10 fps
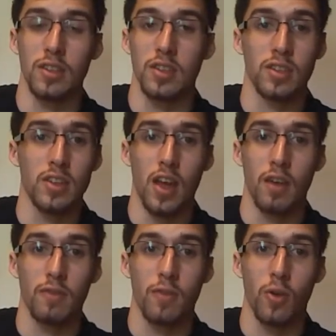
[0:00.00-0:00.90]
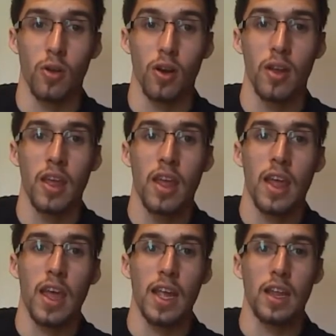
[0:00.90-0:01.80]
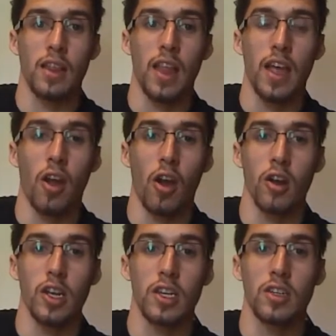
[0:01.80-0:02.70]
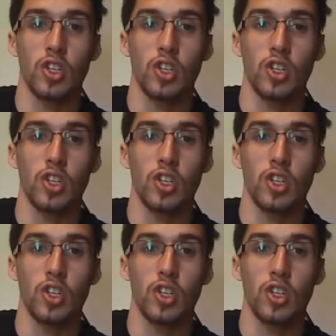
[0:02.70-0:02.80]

This is not for a light-hearted